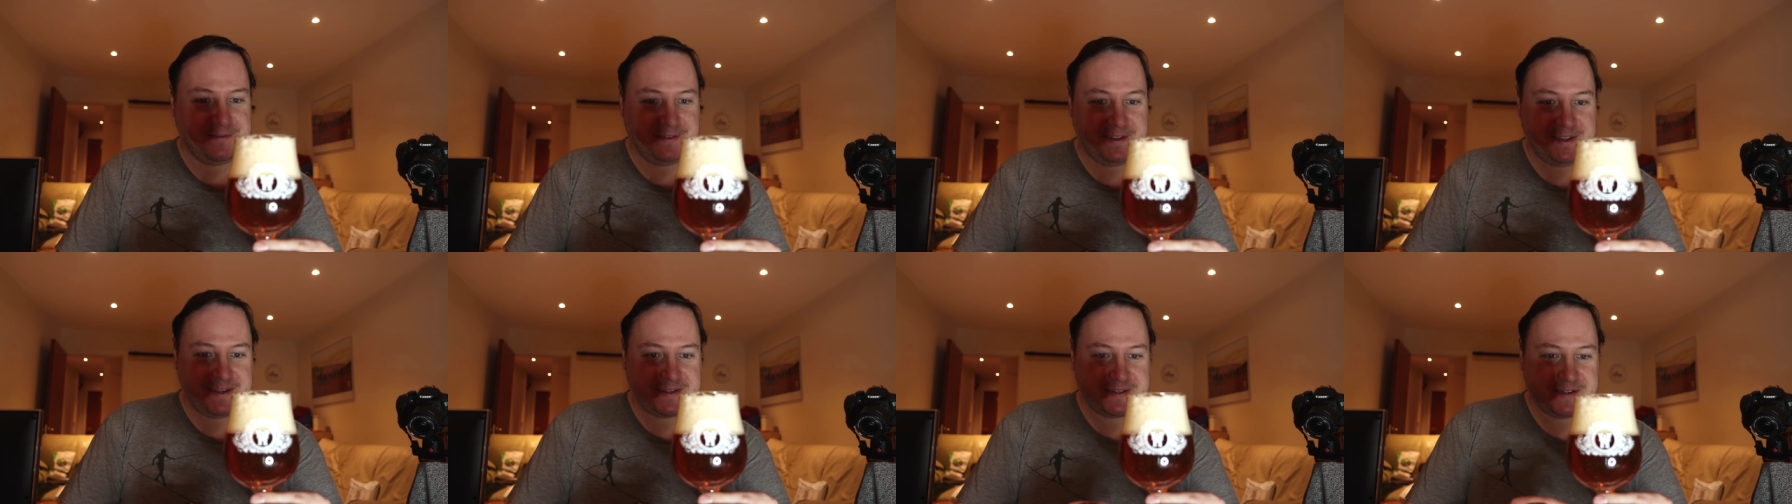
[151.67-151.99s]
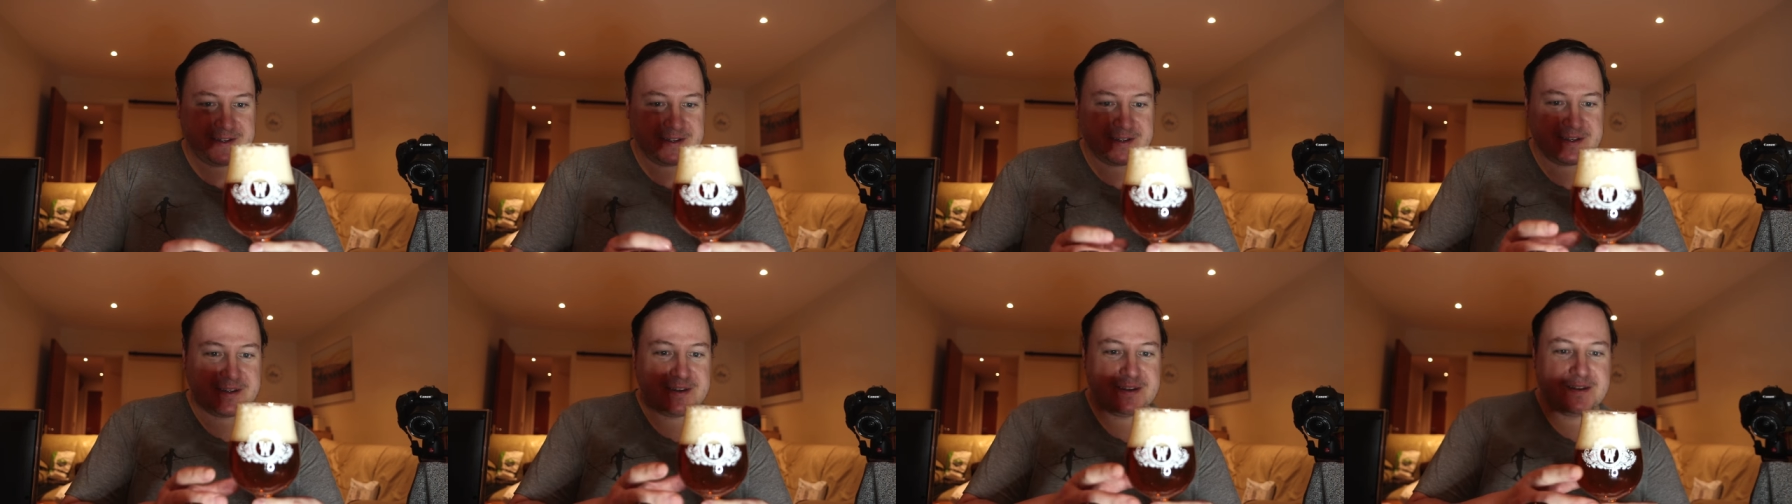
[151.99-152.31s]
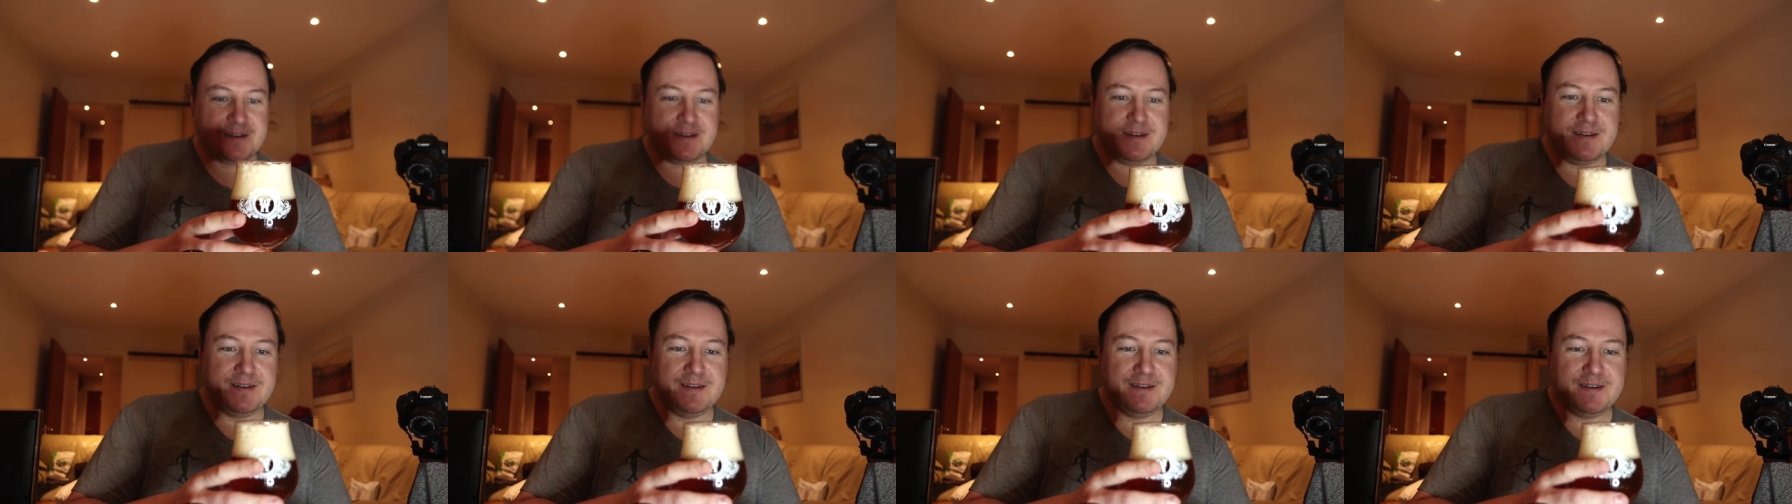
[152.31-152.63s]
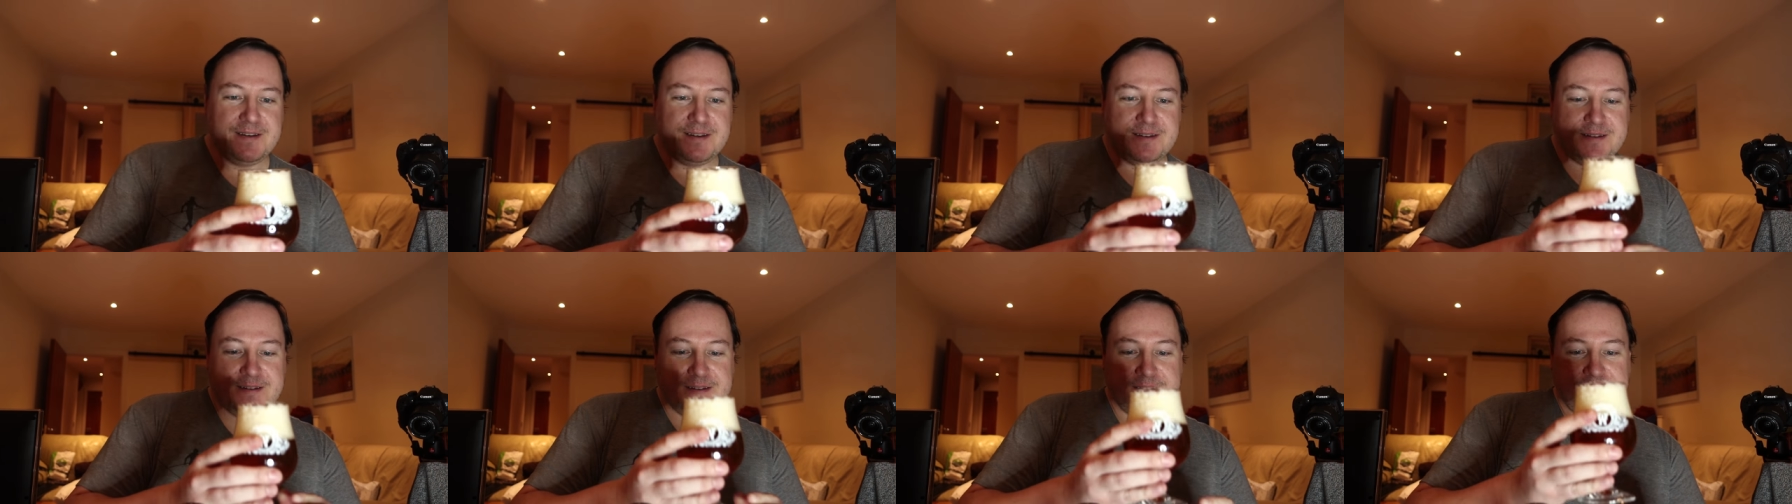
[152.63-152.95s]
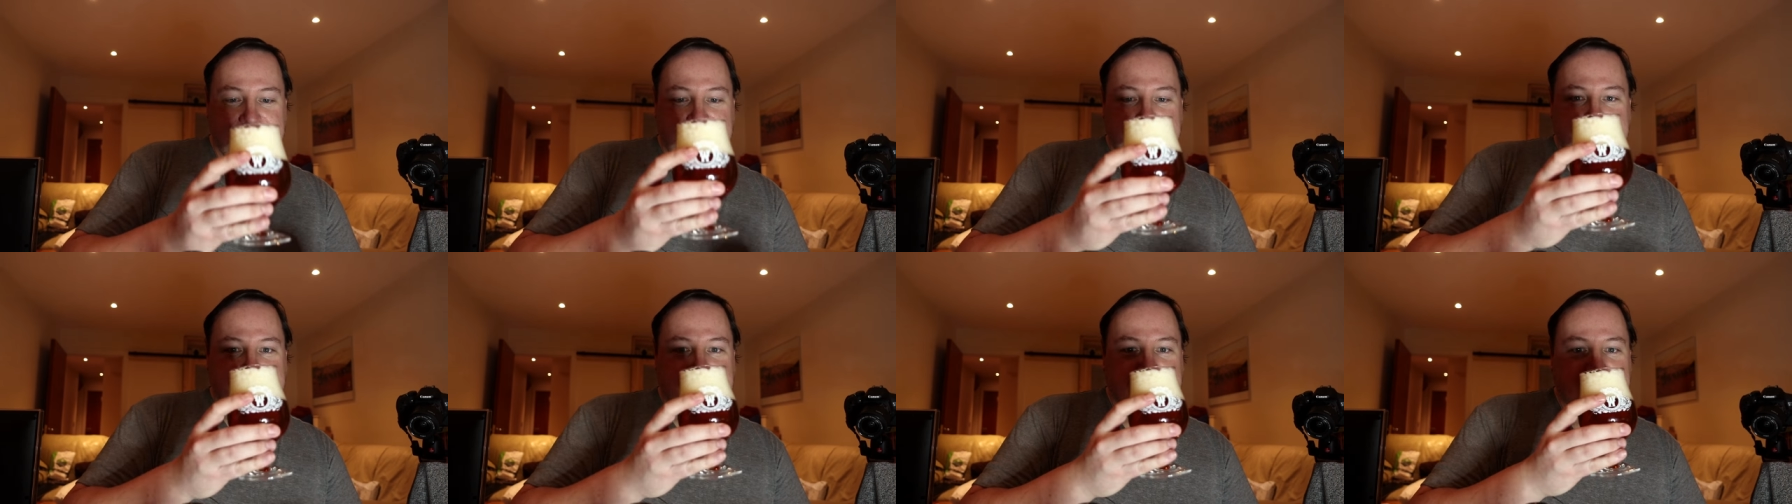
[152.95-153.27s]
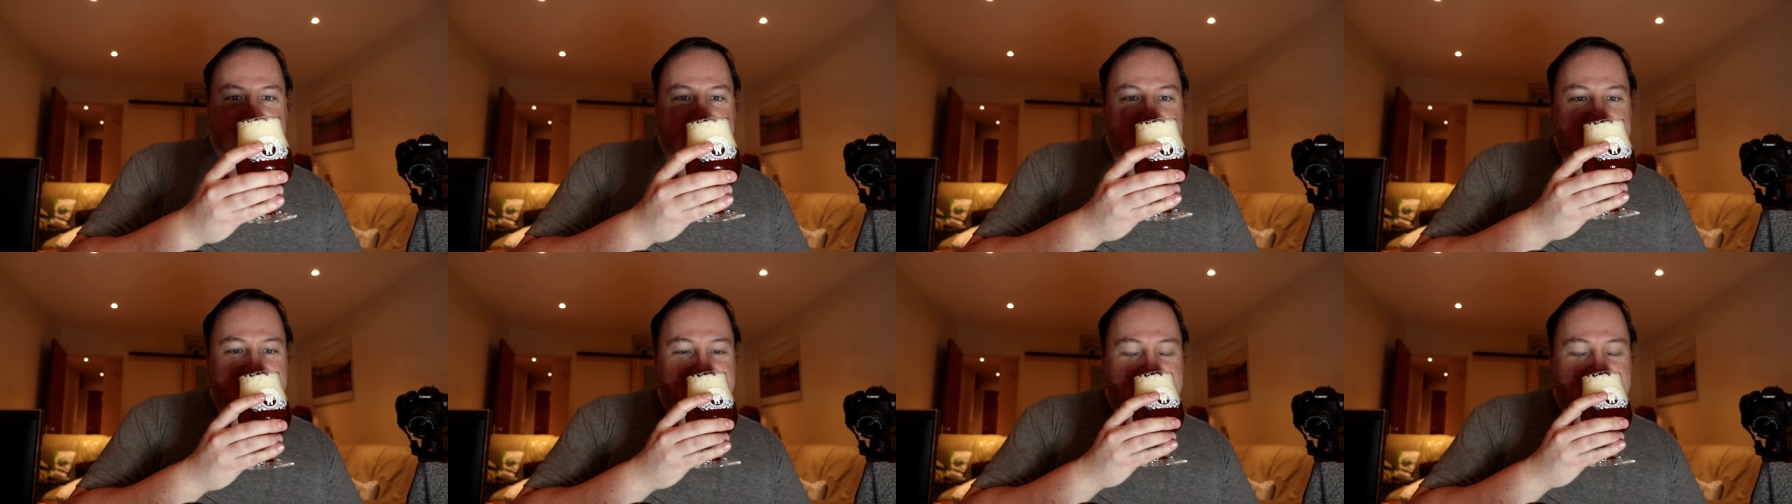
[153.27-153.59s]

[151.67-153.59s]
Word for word: Lovely, isn't it? Uh,